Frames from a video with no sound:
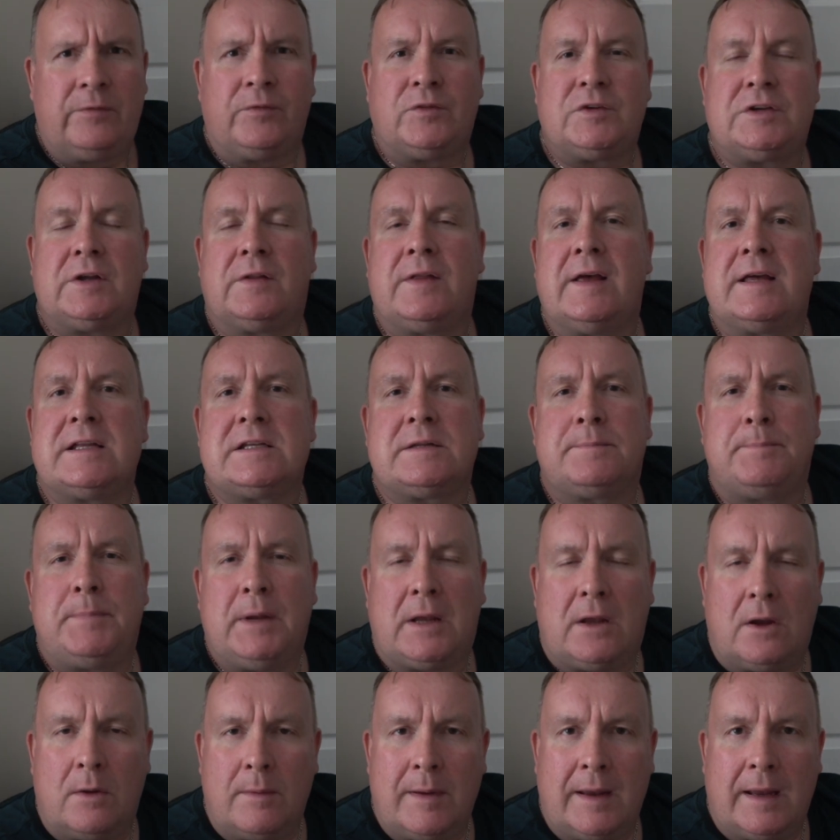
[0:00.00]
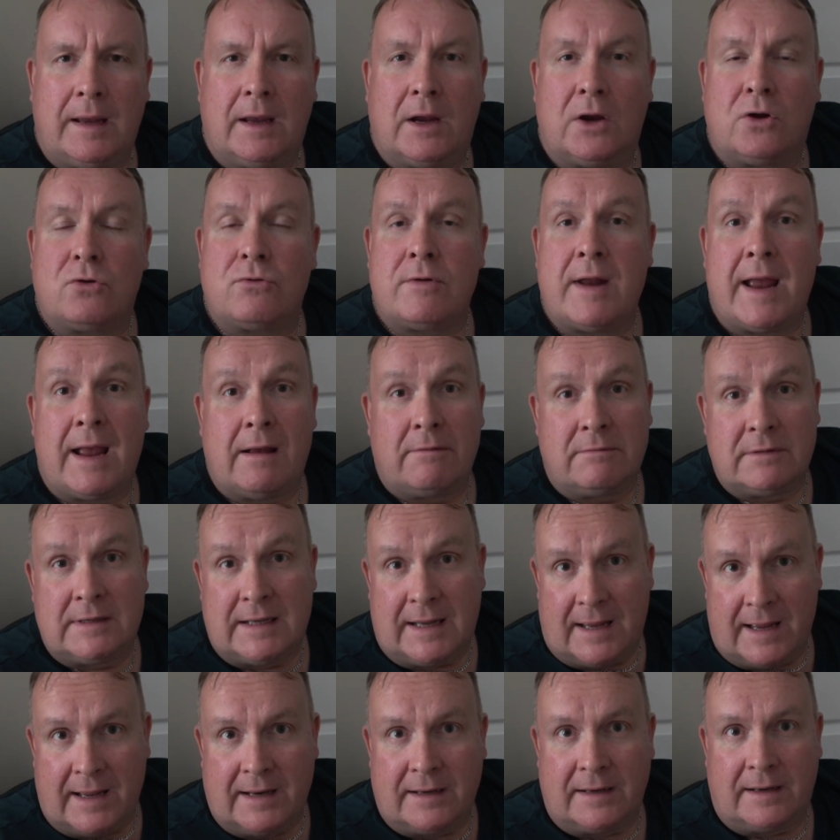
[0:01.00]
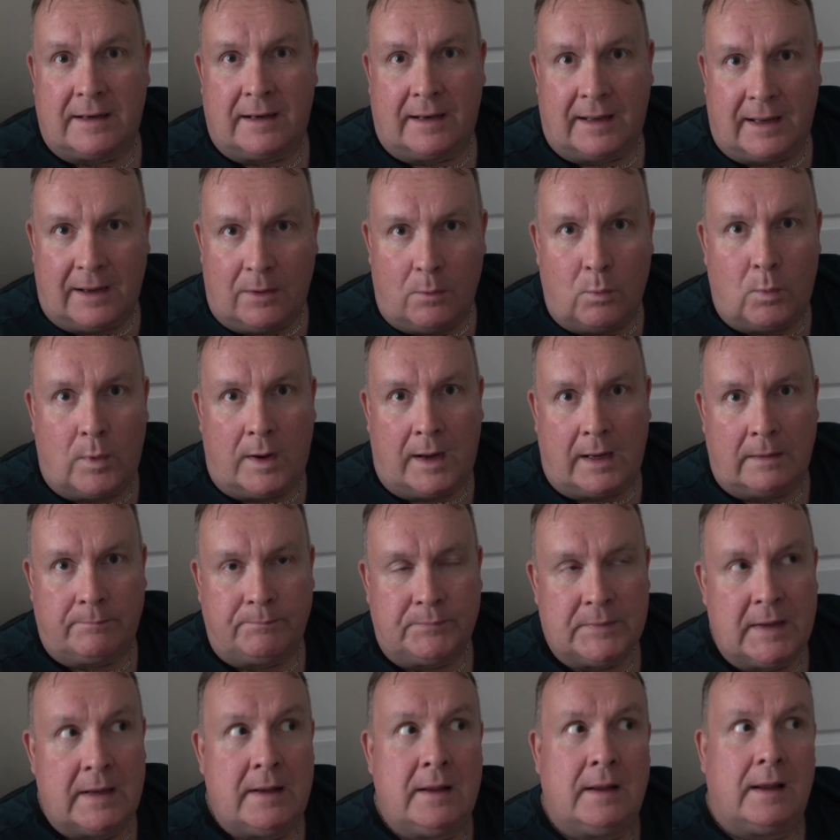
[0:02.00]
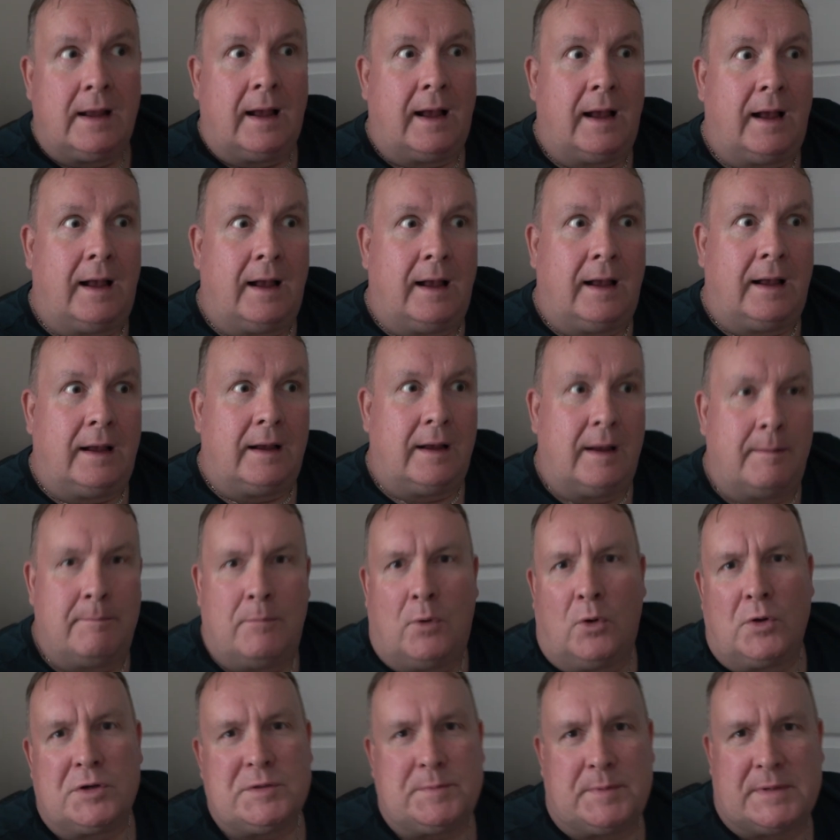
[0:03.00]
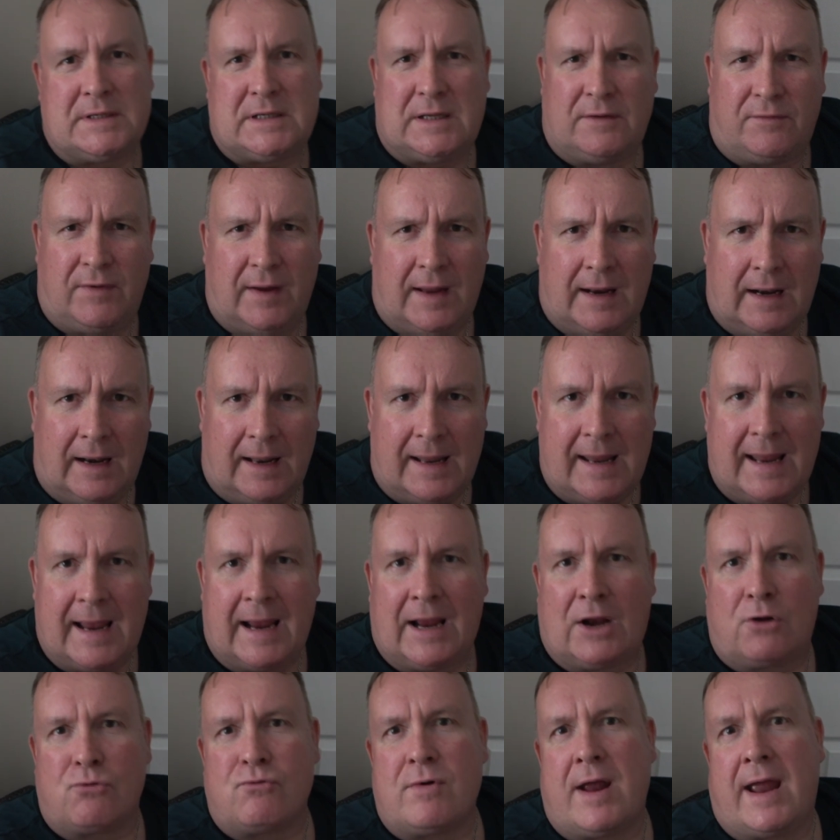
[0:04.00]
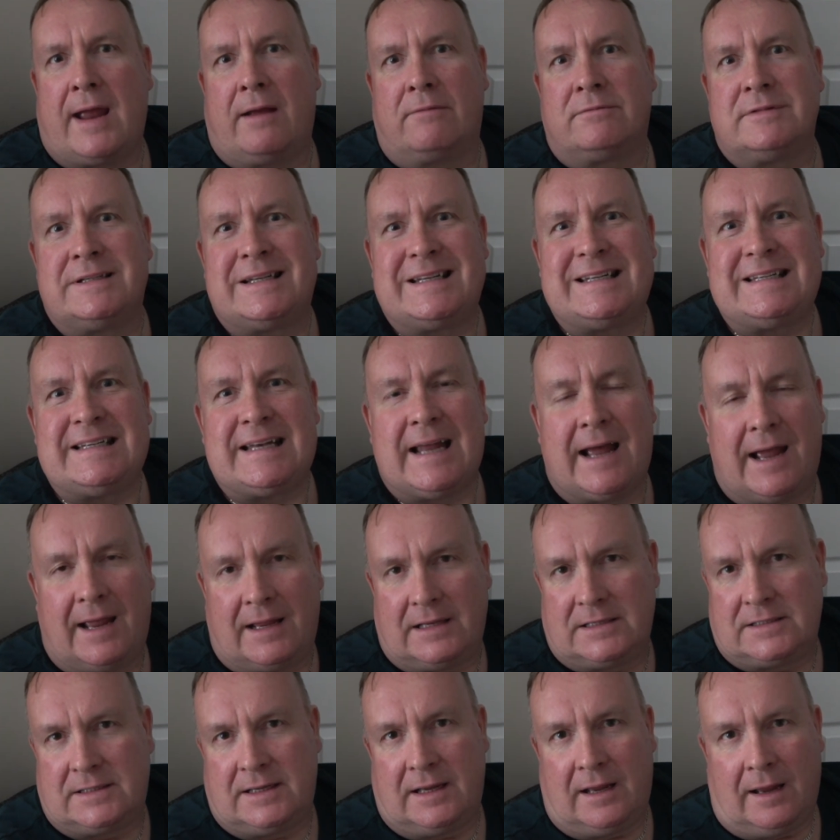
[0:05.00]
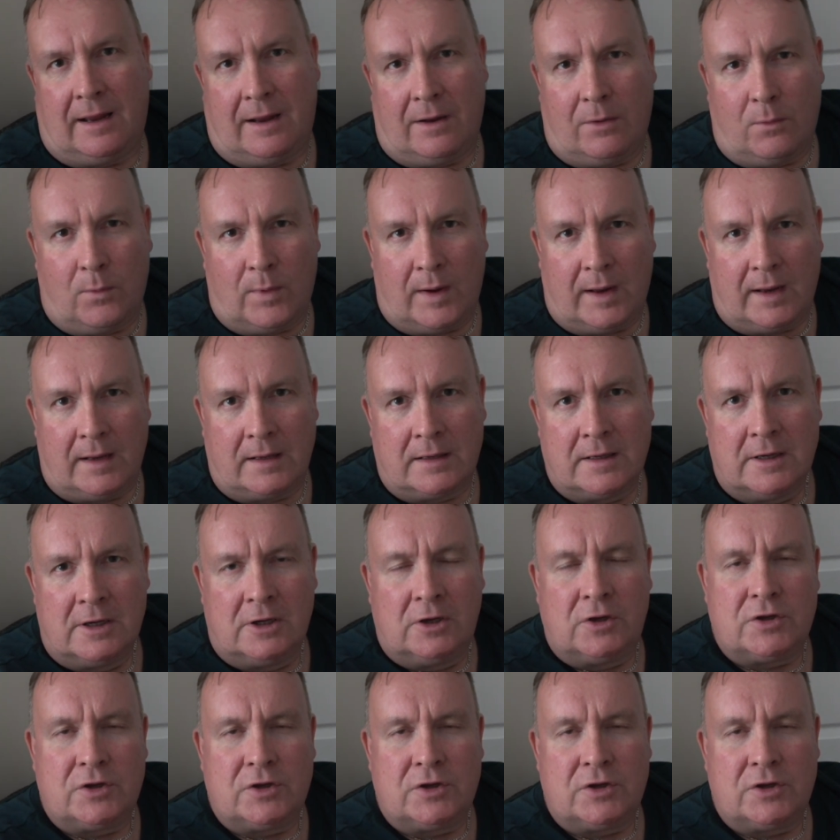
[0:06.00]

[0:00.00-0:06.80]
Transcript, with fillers: So that's becoming a ground handling wing, uh, and more specifically, a ground taxiing wing.